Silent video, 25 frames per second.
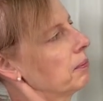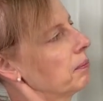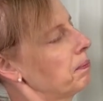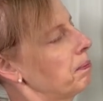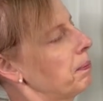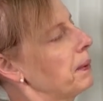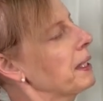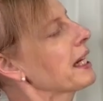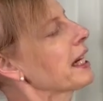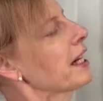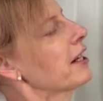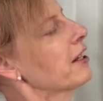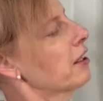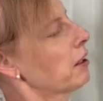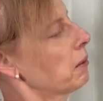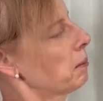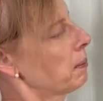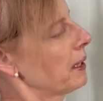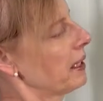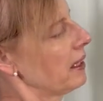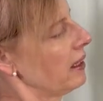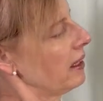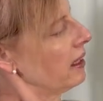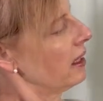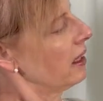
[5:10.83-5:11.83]
bigger up
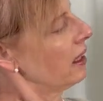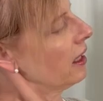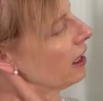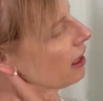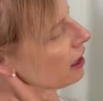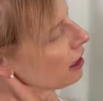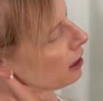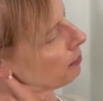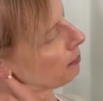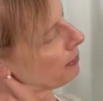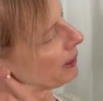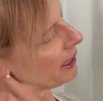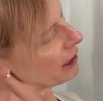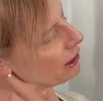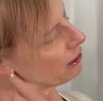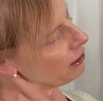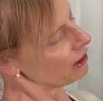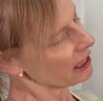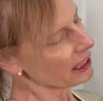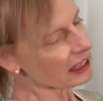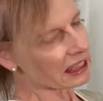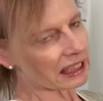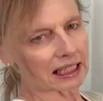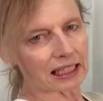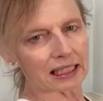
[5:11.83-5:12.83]
here compared to
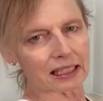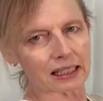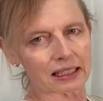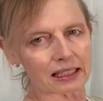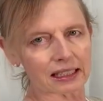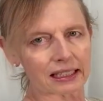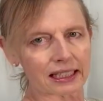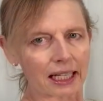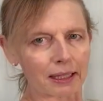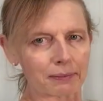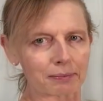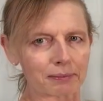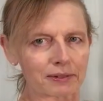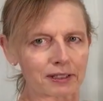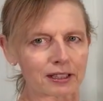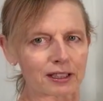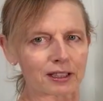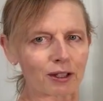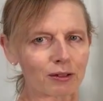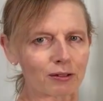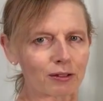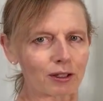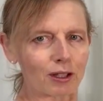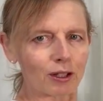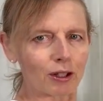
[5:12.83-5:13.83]
these little stems
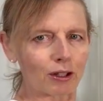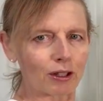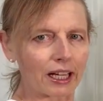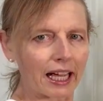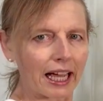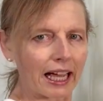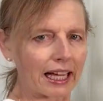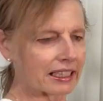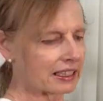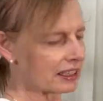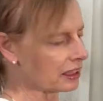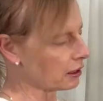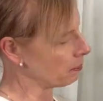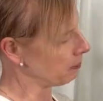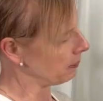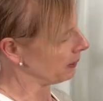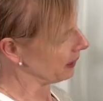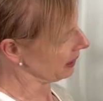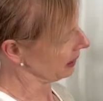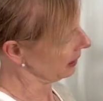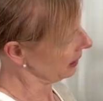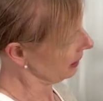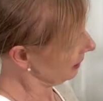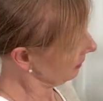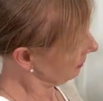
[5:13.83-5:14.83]
don't look as
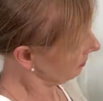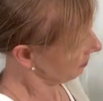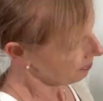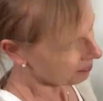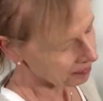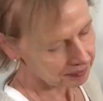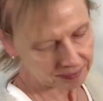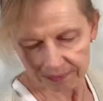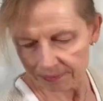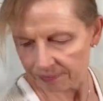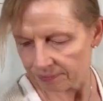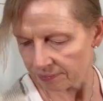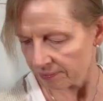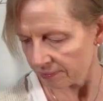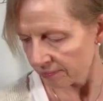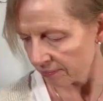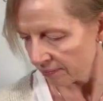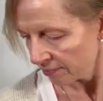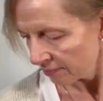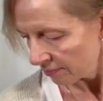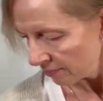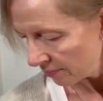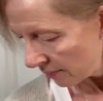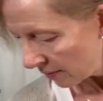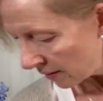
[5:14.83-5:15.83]
big.
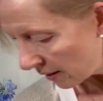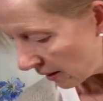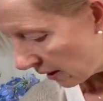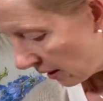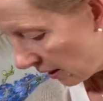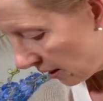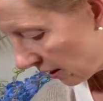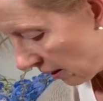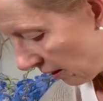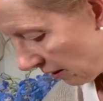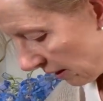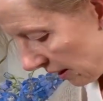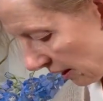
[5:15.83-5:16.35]
So